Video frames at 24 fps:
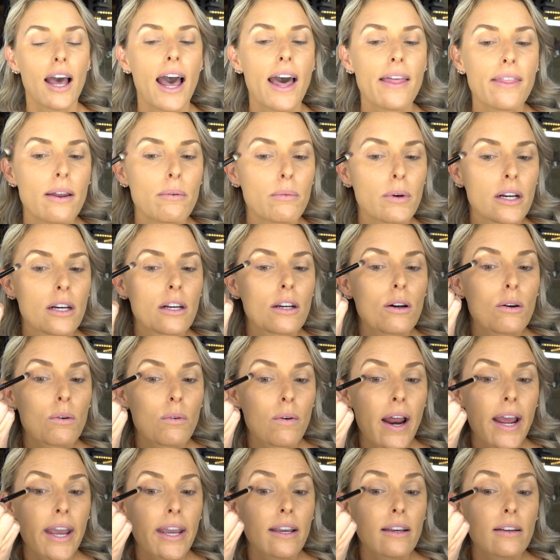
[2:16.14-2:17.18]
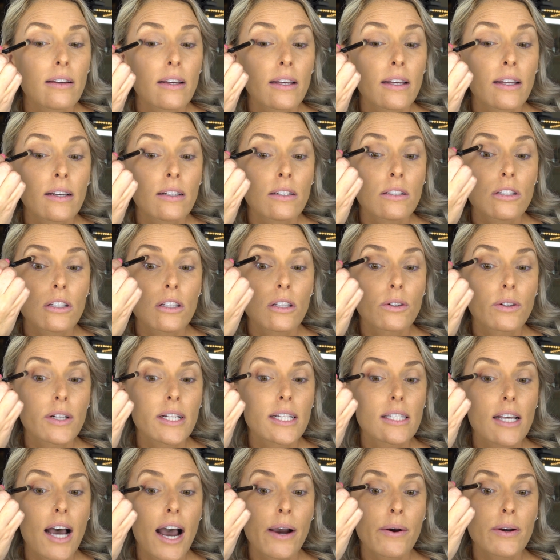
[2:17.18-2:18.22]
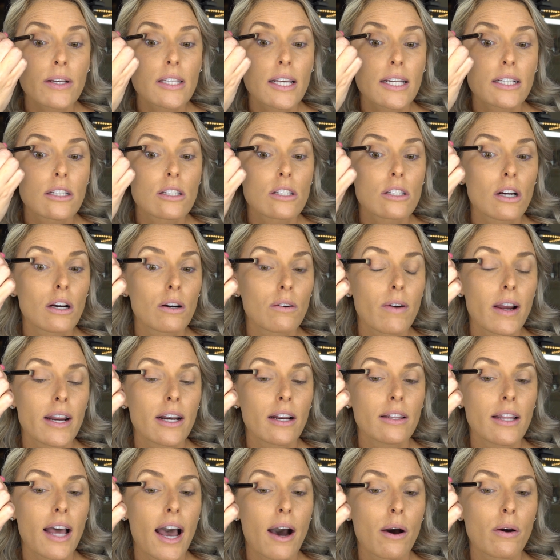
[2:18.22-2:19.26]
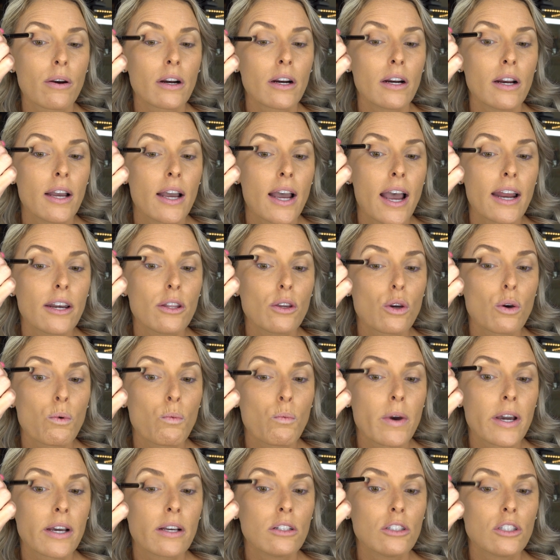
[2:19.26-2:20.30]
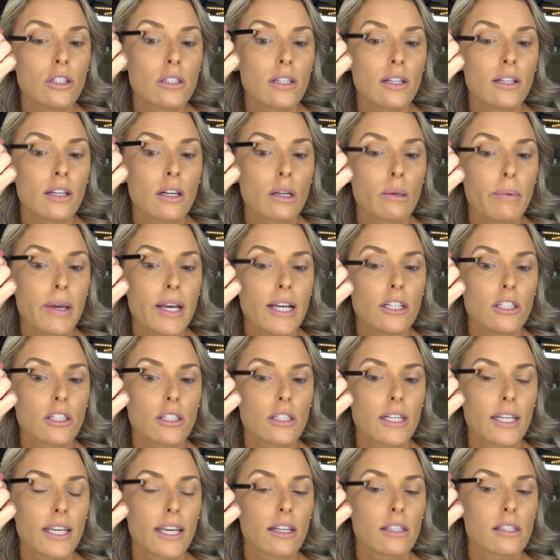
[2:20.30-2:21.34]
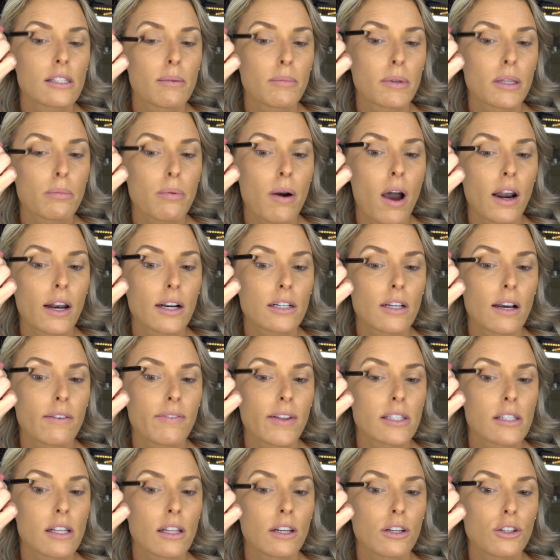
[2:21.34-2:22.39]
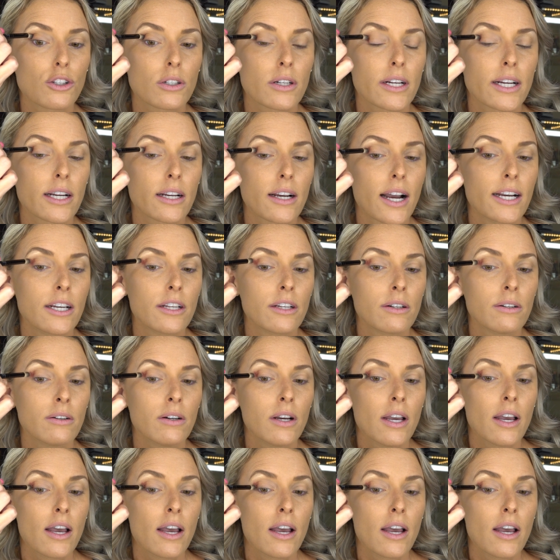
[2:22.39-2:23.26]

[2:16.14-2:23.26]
And then we're gonna go right into the crease. I always like to start right on the outer, and you can wiggle just a little bit just to get some of the product off. That's a little trick I do.